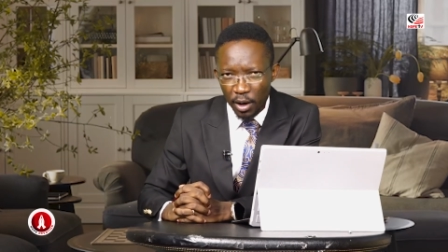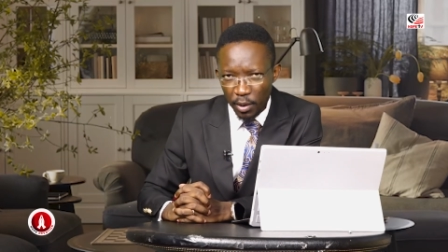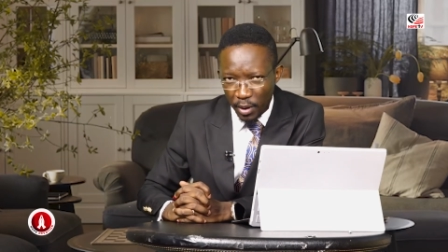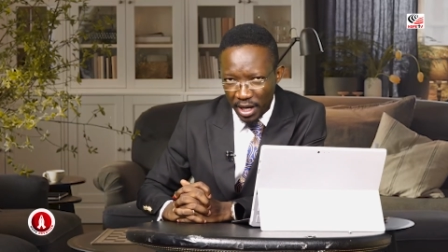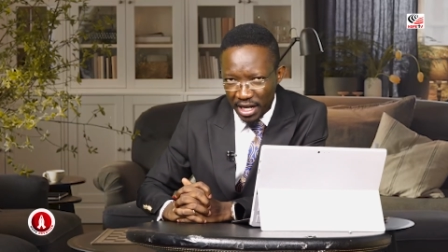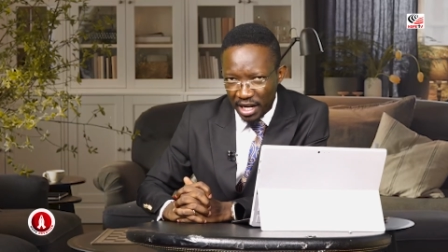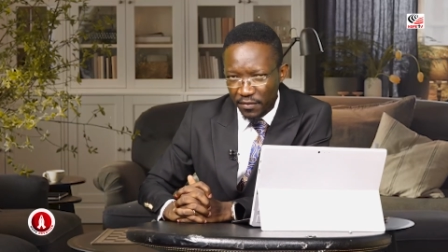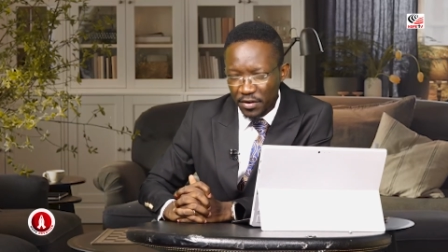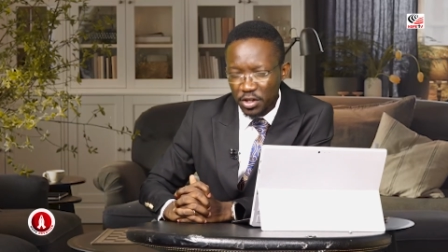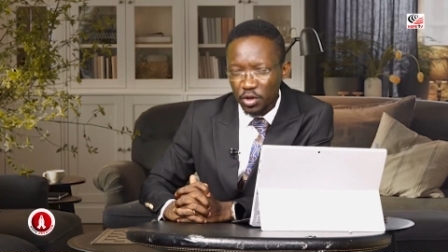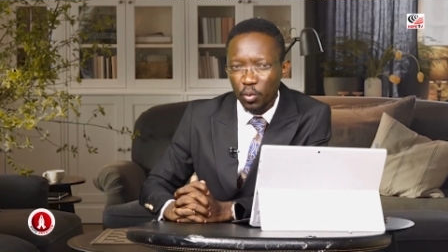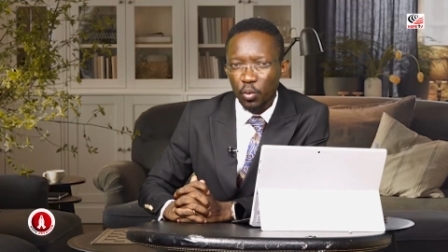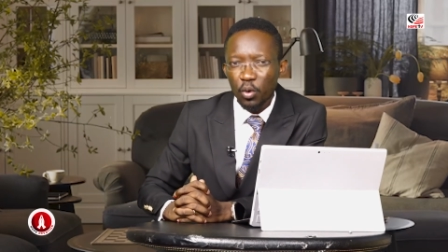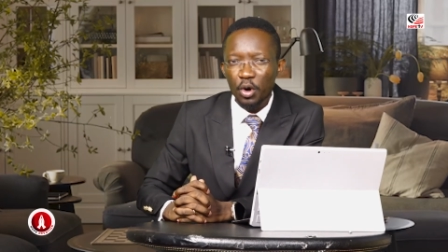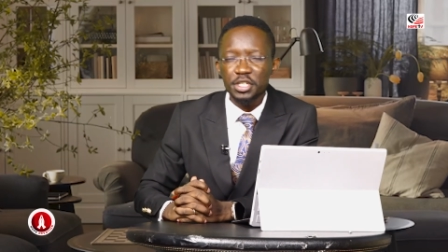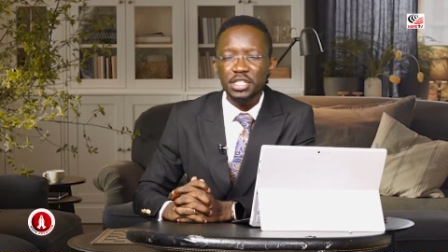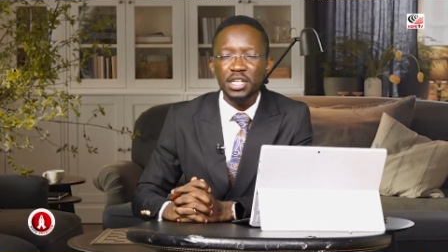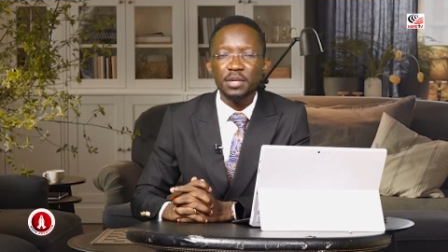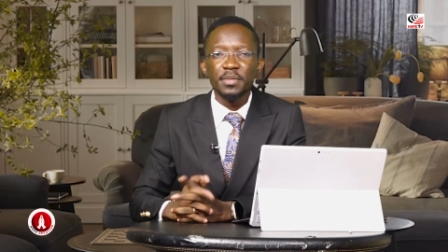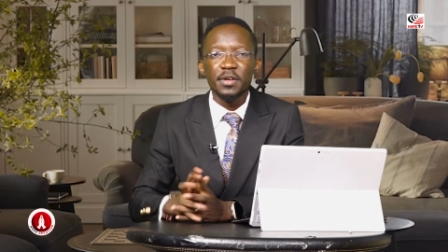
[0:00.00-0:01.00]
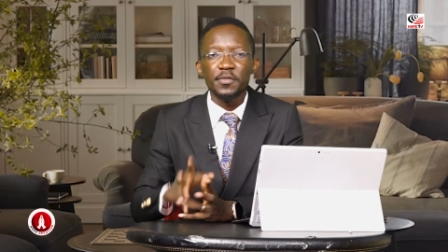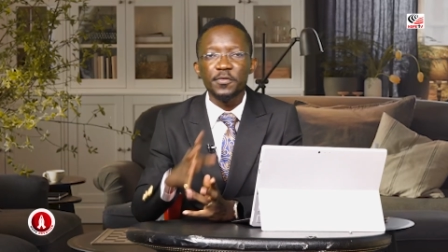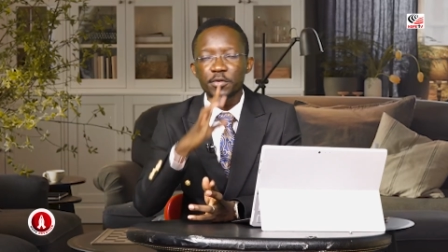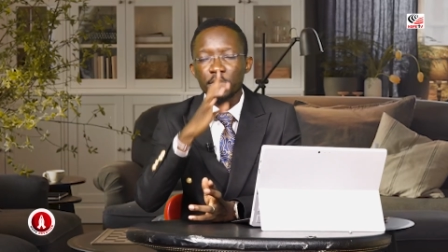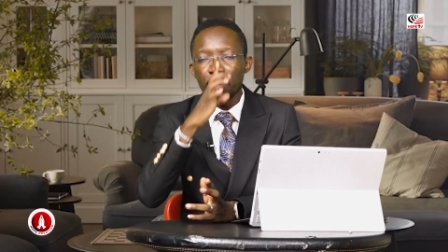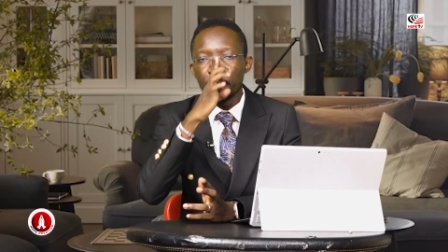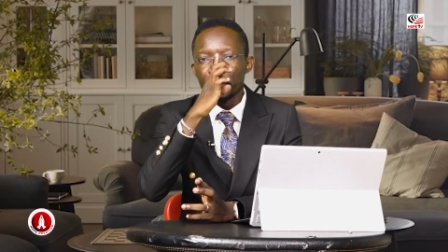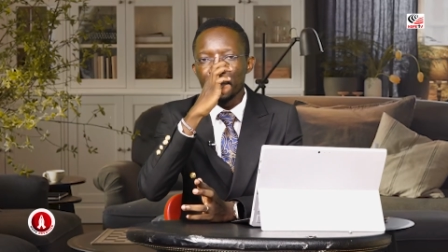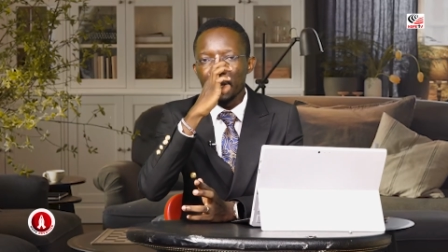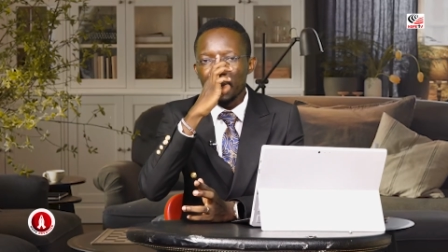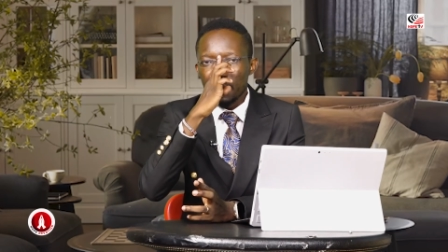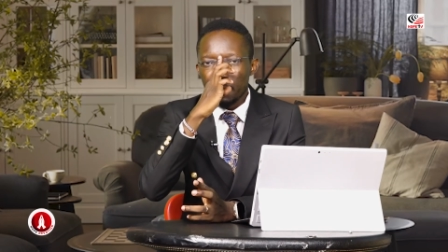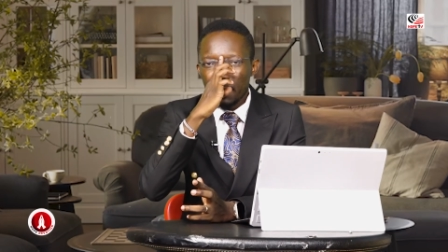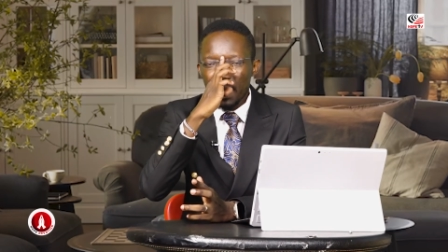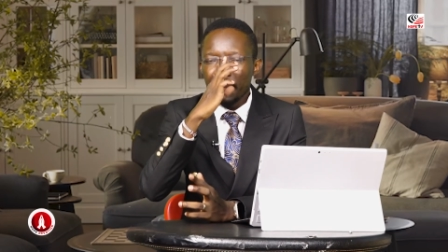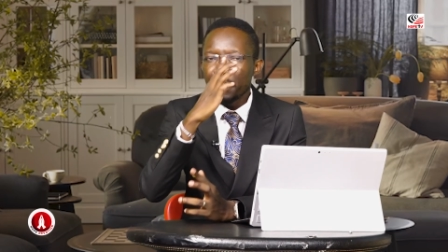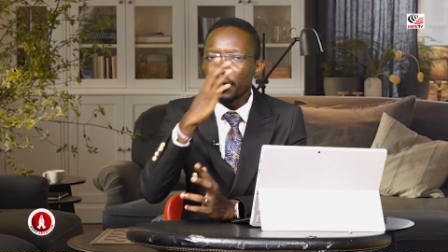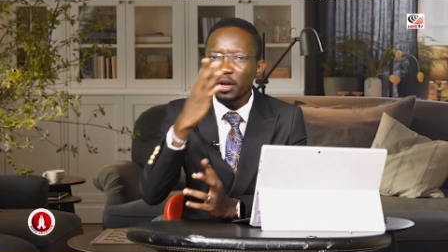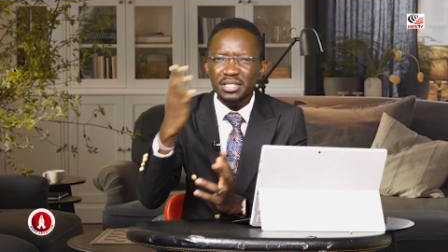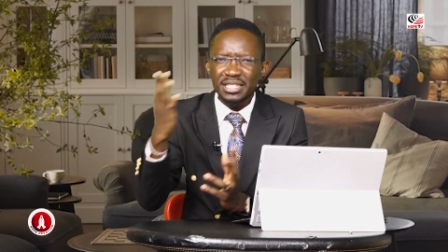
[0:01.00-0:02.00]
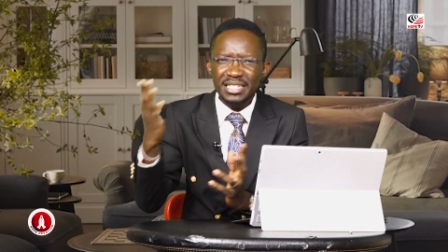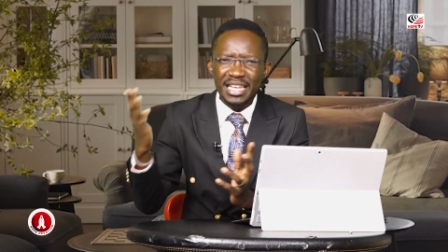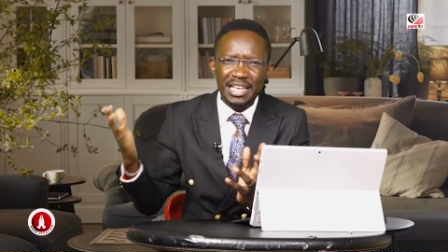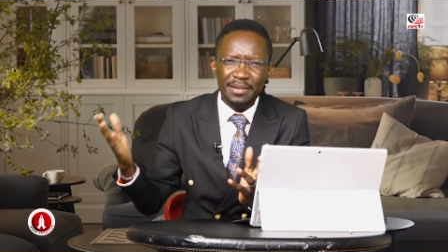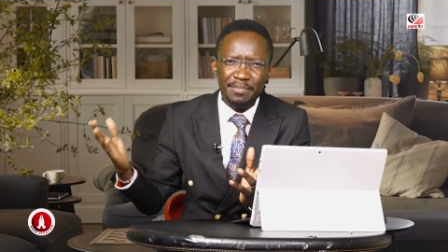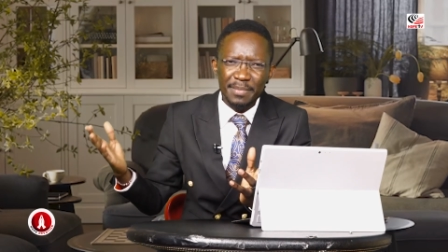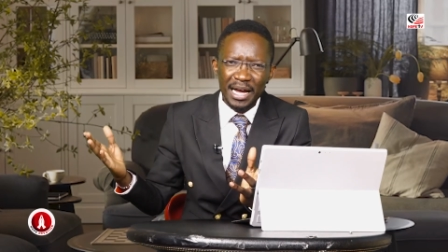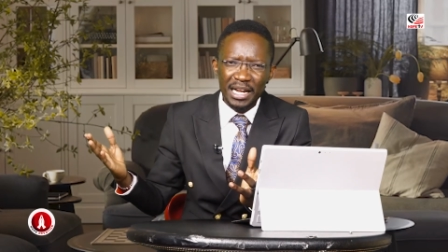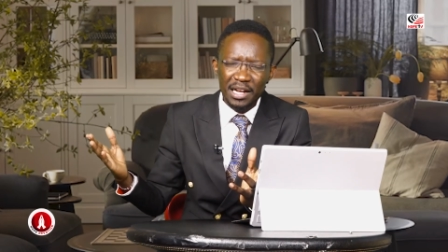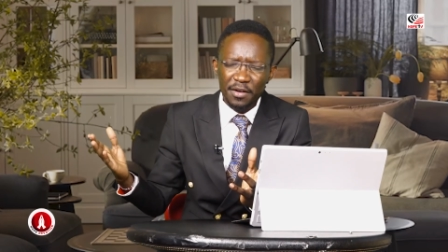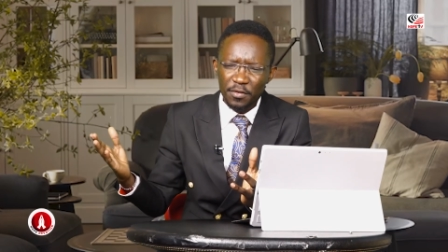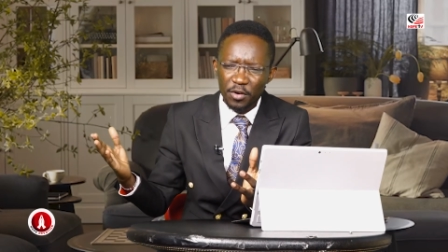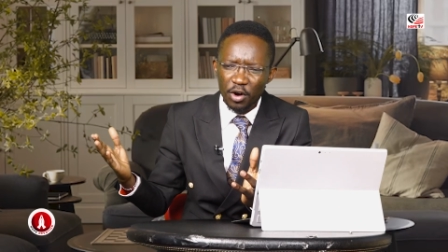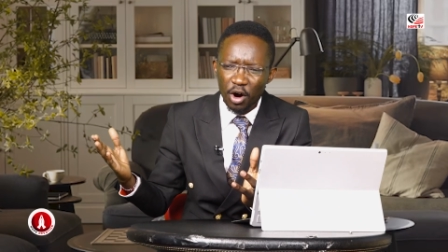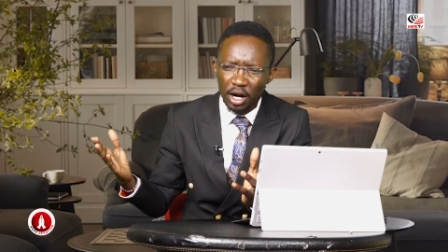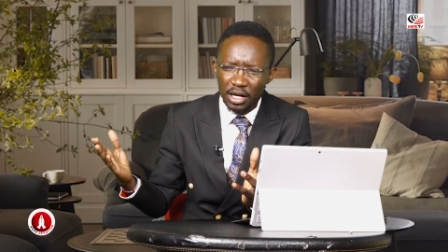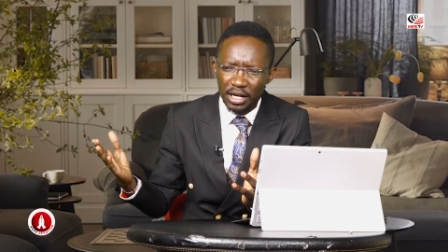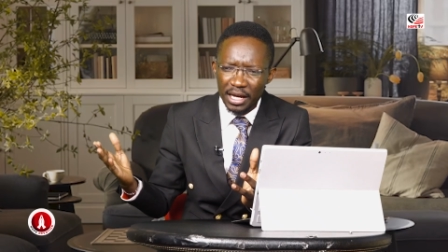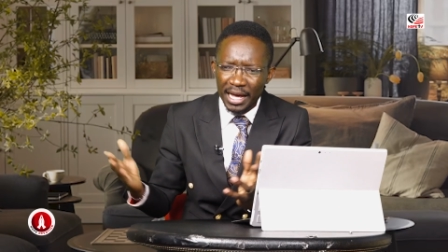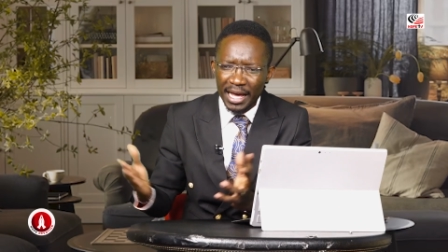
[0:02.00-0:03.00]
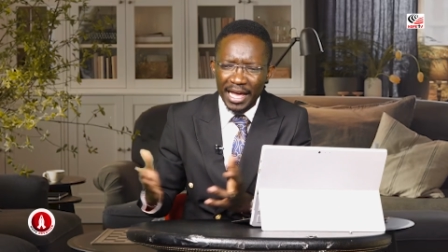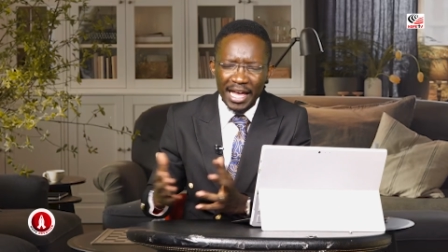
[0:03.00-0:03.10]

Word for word: wherever you're watching me from. Maybe you're saying, Man of God,